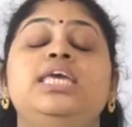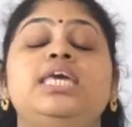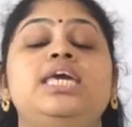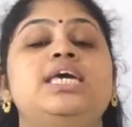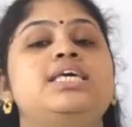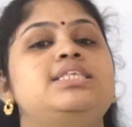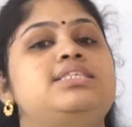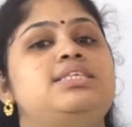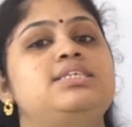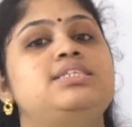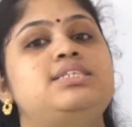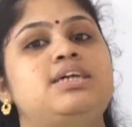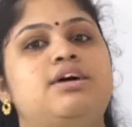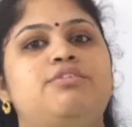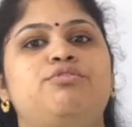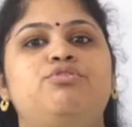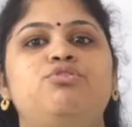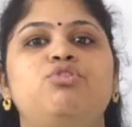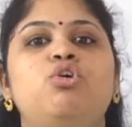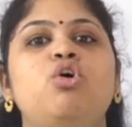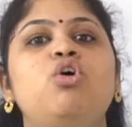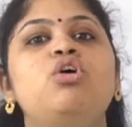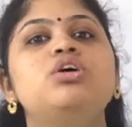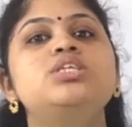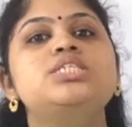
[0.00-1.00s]
Yes, it of
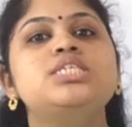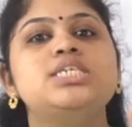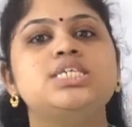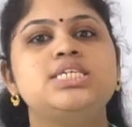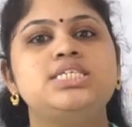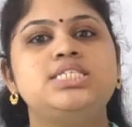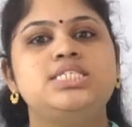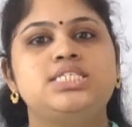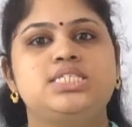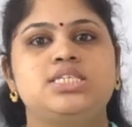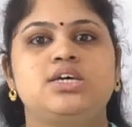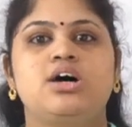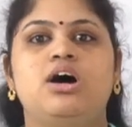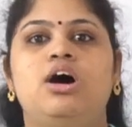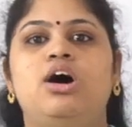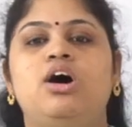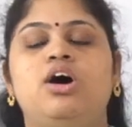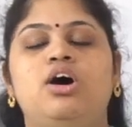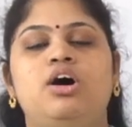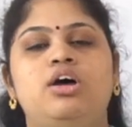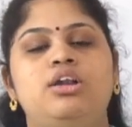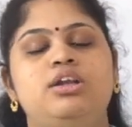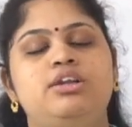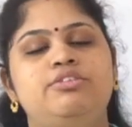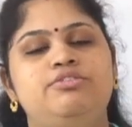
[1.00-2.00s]
course it's
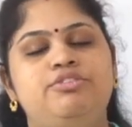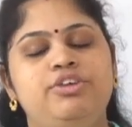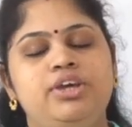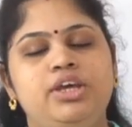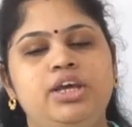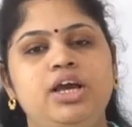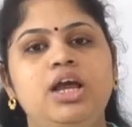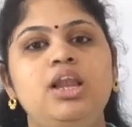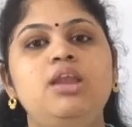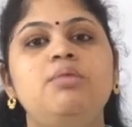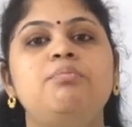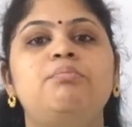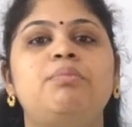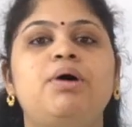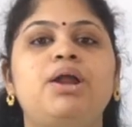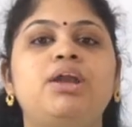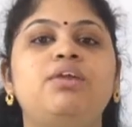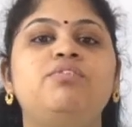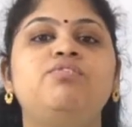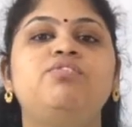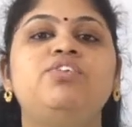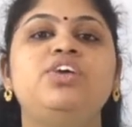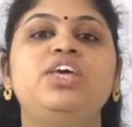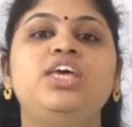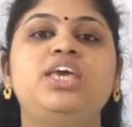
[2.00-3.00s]
uh, difficult,
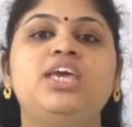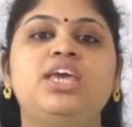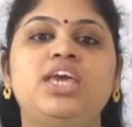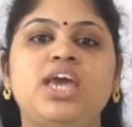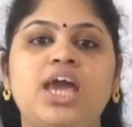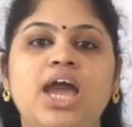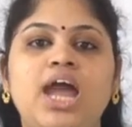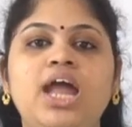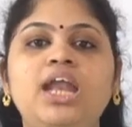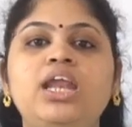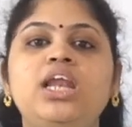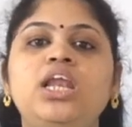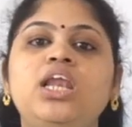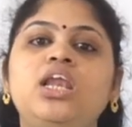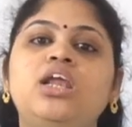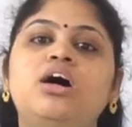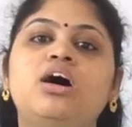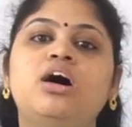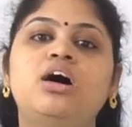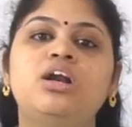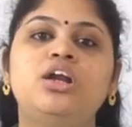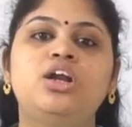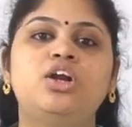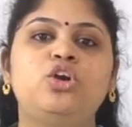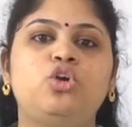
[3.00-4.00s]
but we can
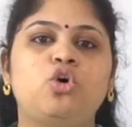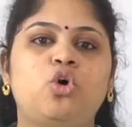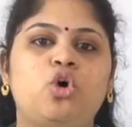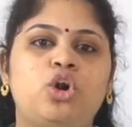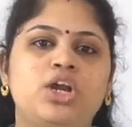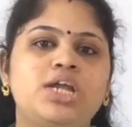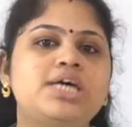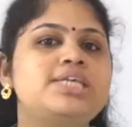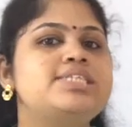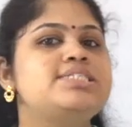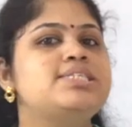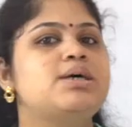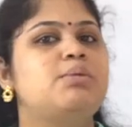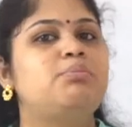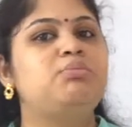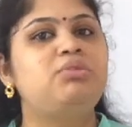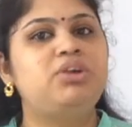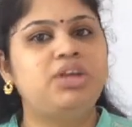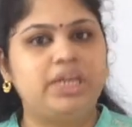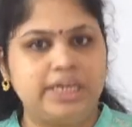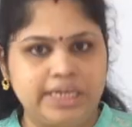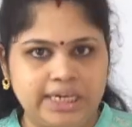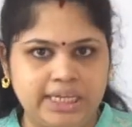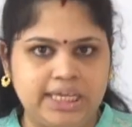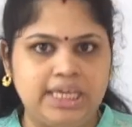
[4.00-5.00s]
learn it on a some
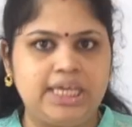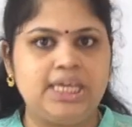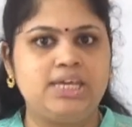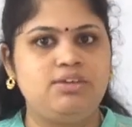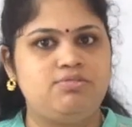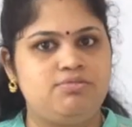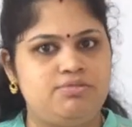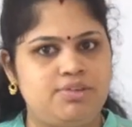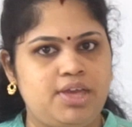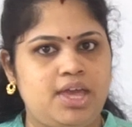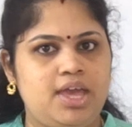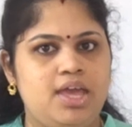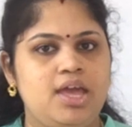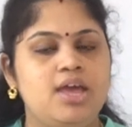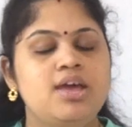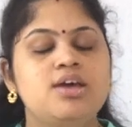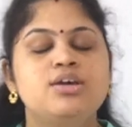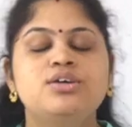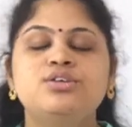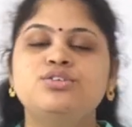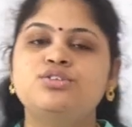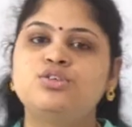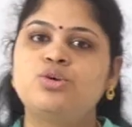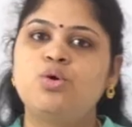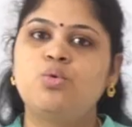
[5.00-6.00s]
tricky way.
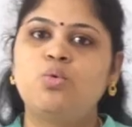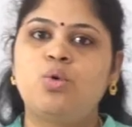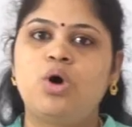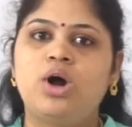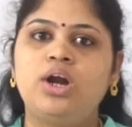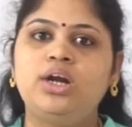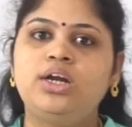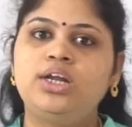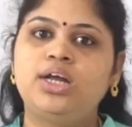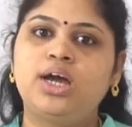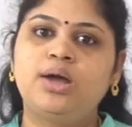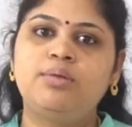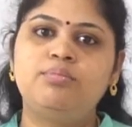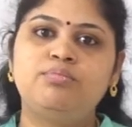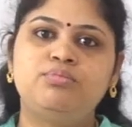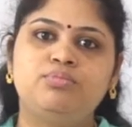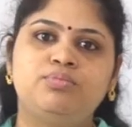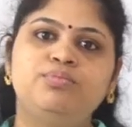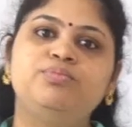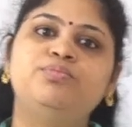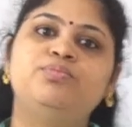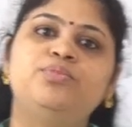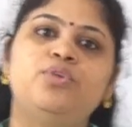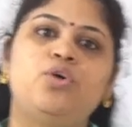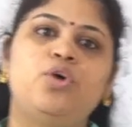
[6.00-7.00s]
So what I'm
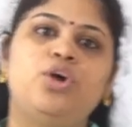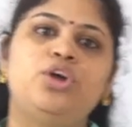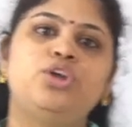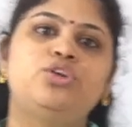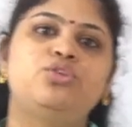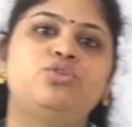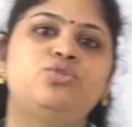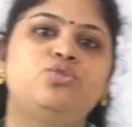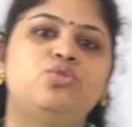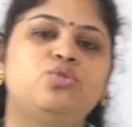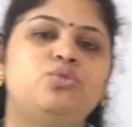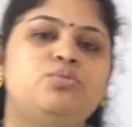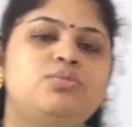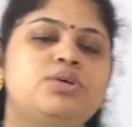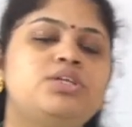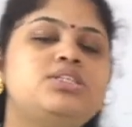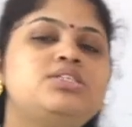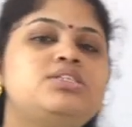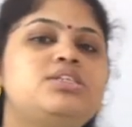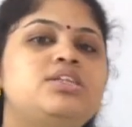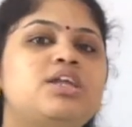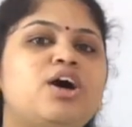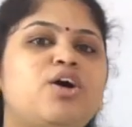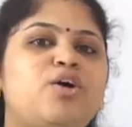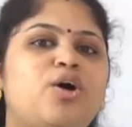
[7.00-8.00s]
going to do
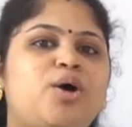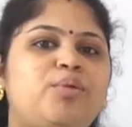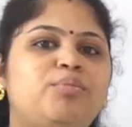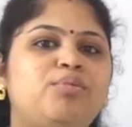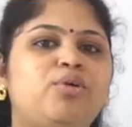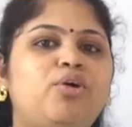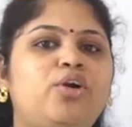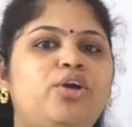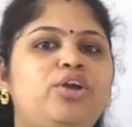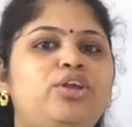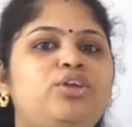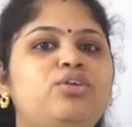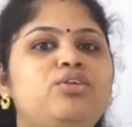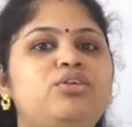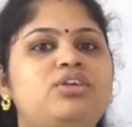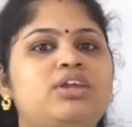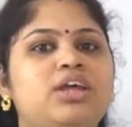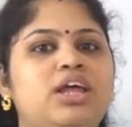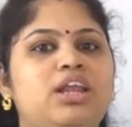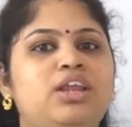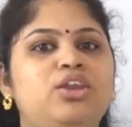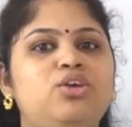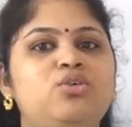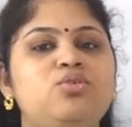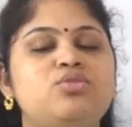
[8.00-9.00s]
means, now I'm going to
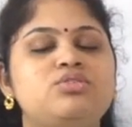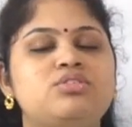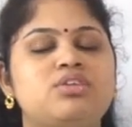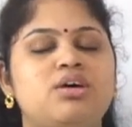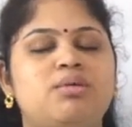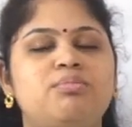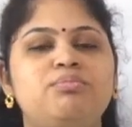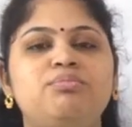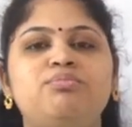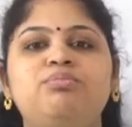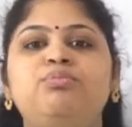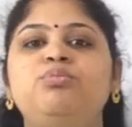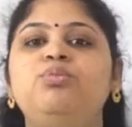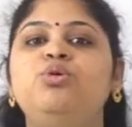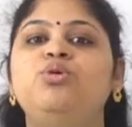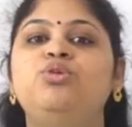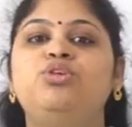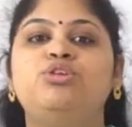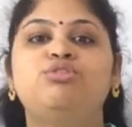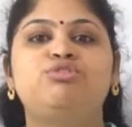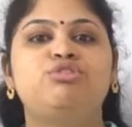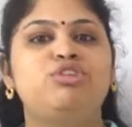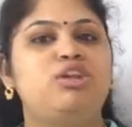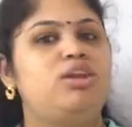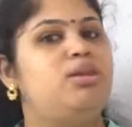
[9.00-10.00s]
tell you some
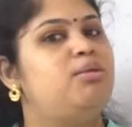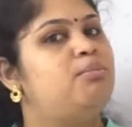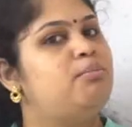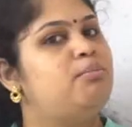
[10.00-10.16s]
beautiful